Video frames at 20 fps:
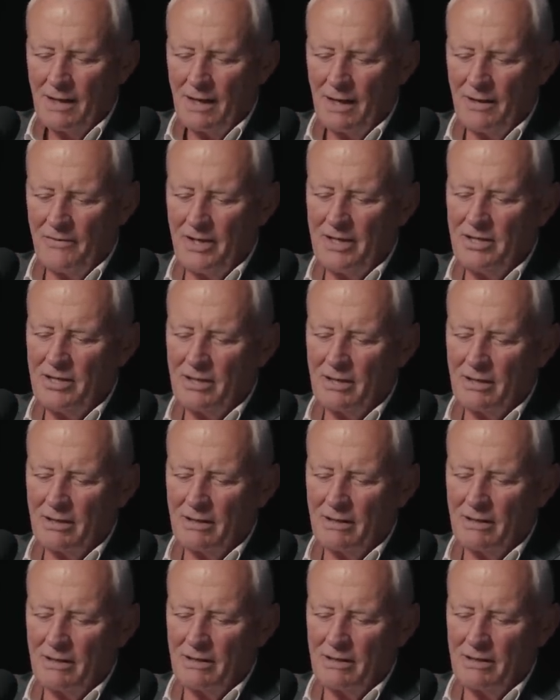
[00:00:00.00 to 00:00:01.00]
and then you
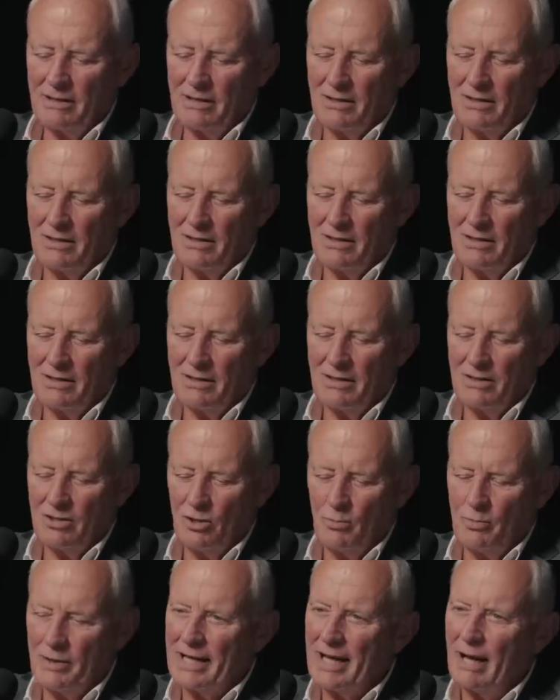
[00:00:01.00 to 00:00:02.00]

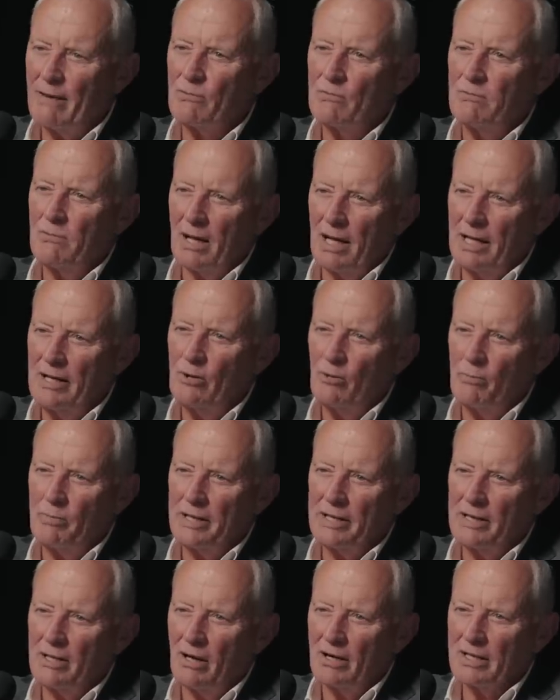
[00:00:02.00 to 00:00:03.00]
become a little
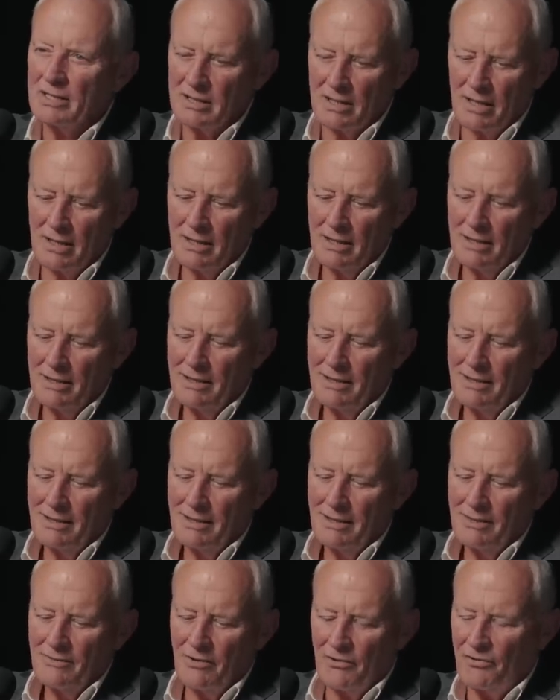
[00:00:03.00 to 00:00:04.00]
bit nicer.
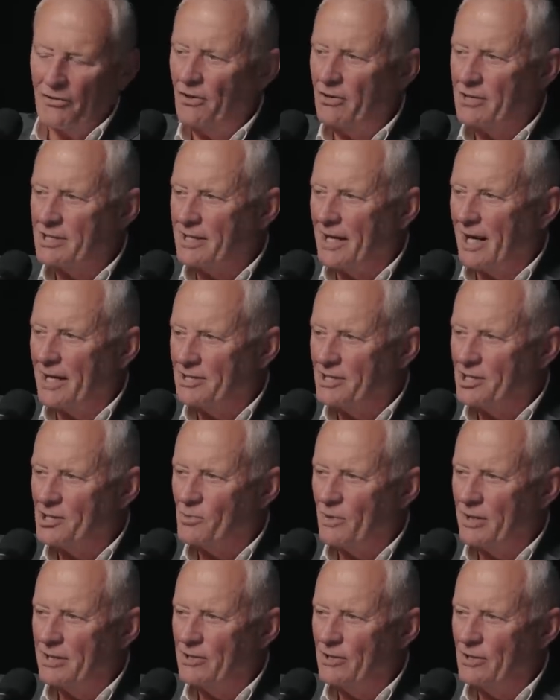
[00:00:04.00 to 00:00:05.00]
The third stage is
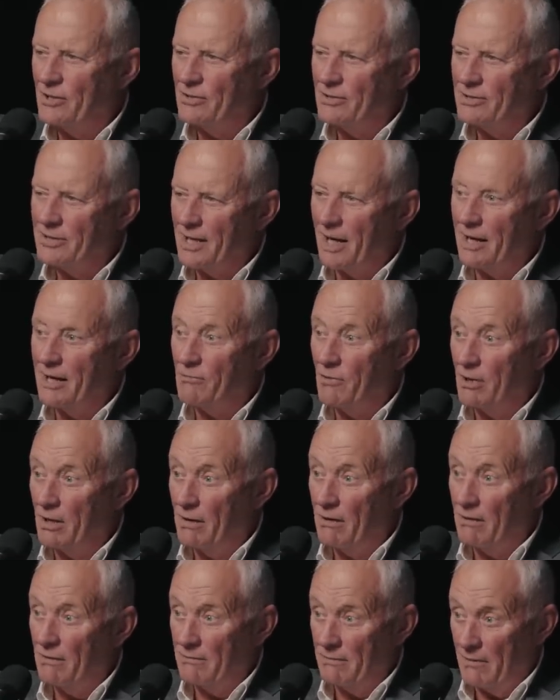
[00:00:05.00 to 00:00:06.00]
where you say,
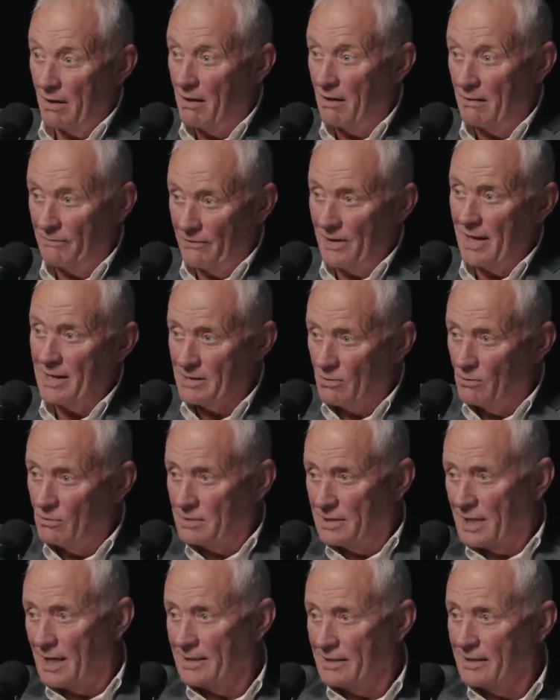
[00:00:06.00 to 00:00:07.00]
well, that's all
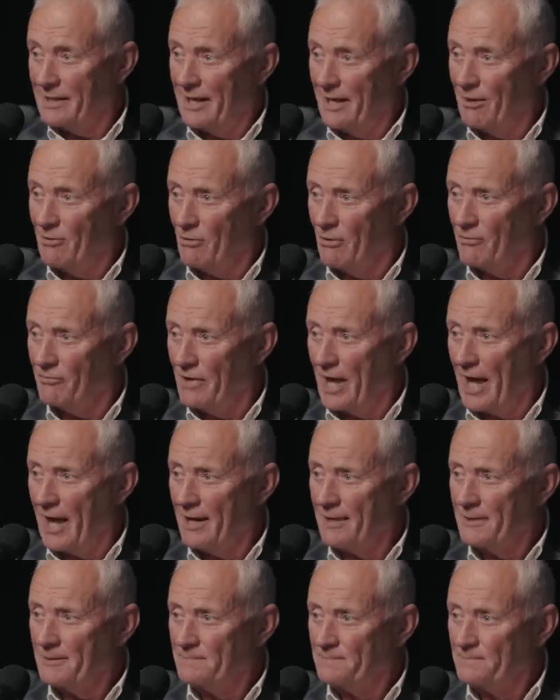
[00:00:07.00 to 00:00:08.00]
taken care of
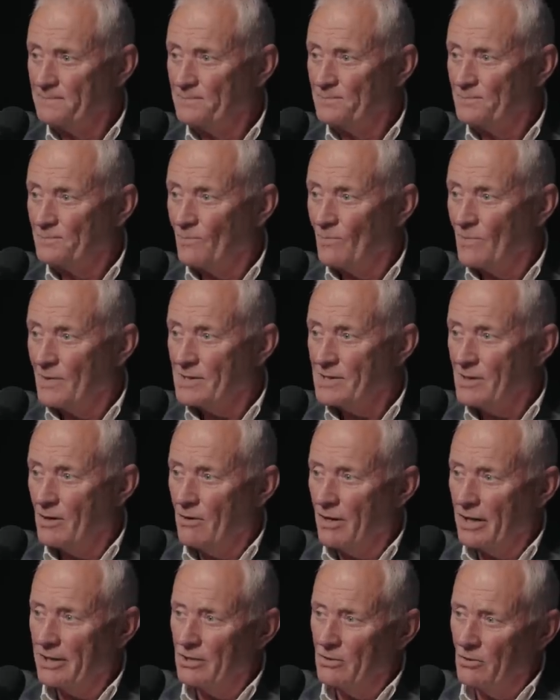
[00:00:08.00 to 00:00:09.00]
now.
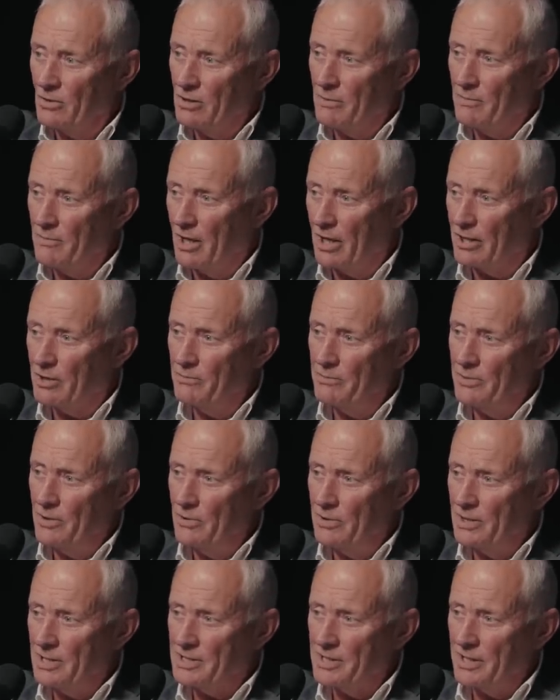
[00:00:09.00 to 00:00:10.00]
So I can look at my
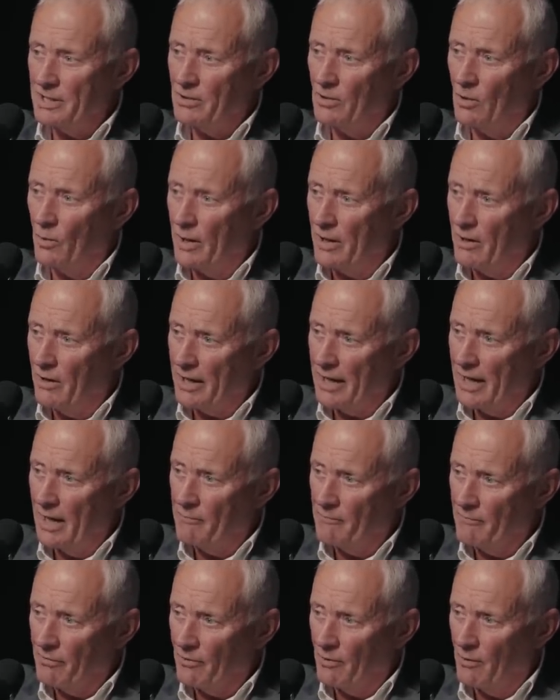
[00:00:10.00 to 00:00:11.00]
community or where I
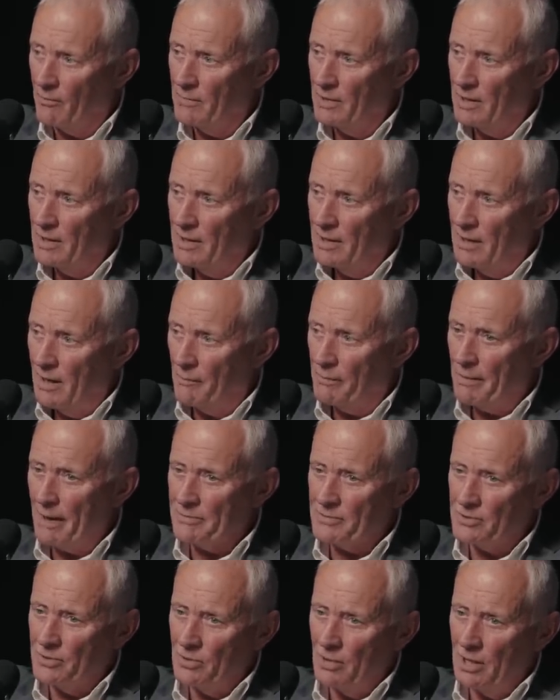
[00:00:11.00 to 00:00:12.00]
come from and
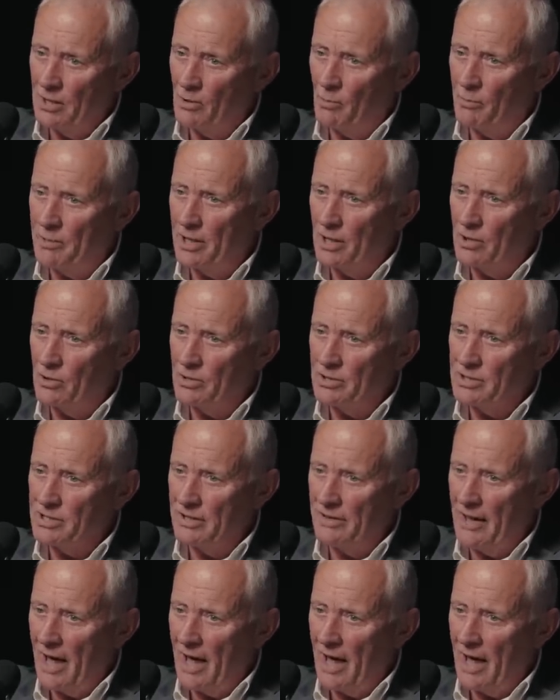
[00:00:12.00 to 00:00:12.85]
perhaps do a little bit of good to